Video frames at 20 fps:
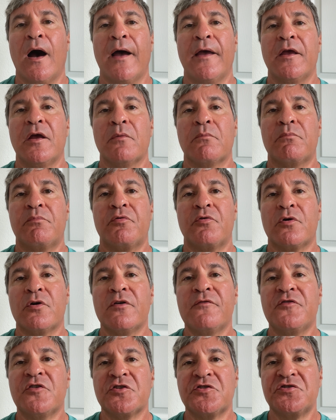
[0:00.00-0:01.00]

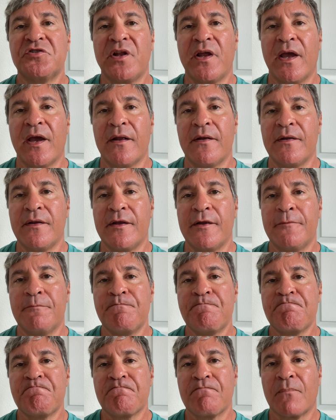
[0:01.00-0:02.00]
improve your standing
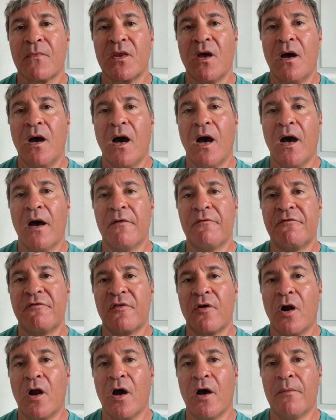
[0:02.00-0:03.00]

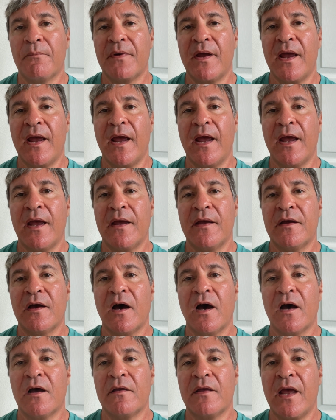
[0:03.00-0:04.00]
from
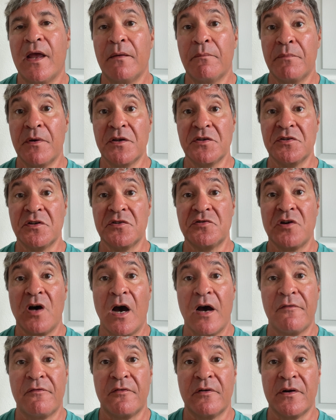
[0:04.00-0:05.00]
a business
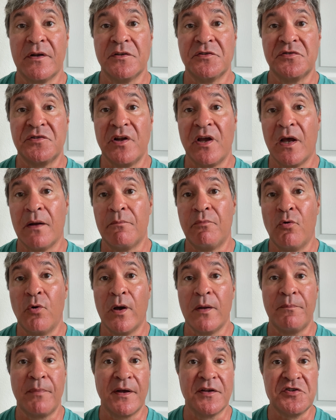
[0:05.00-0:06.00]
offering
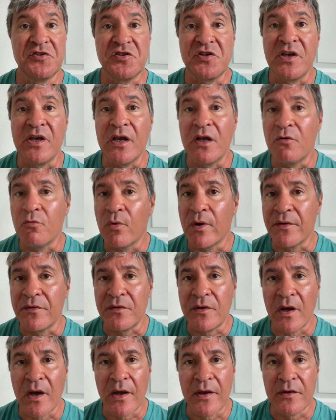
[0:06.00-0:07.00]
standpoint by seeing what
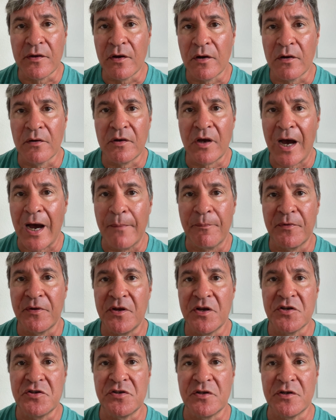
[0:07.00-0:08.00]
your
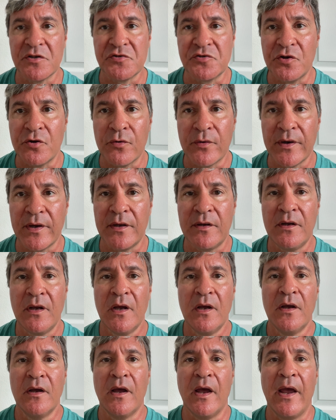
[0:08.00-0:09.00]
competition is doing
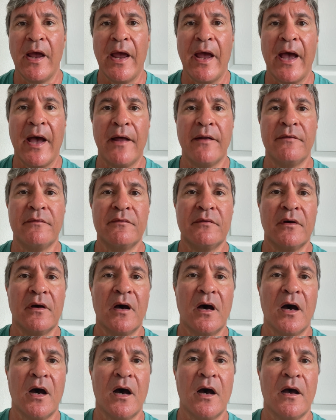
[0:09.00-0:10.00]
and,
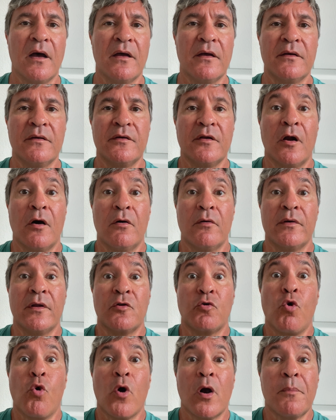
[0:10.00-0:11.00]

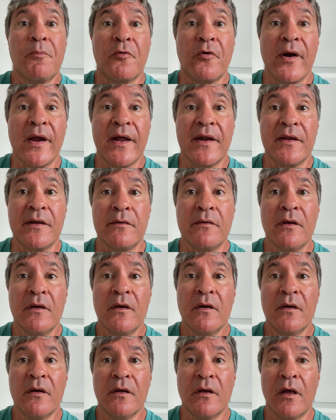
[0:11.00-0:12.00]
incorporating
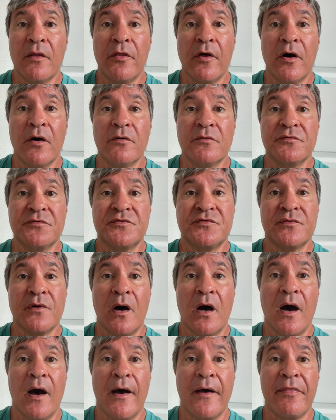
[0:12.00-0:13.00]
those
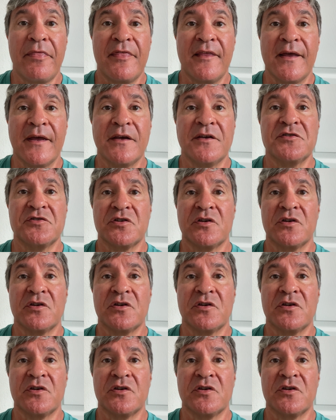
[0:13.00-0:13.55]
things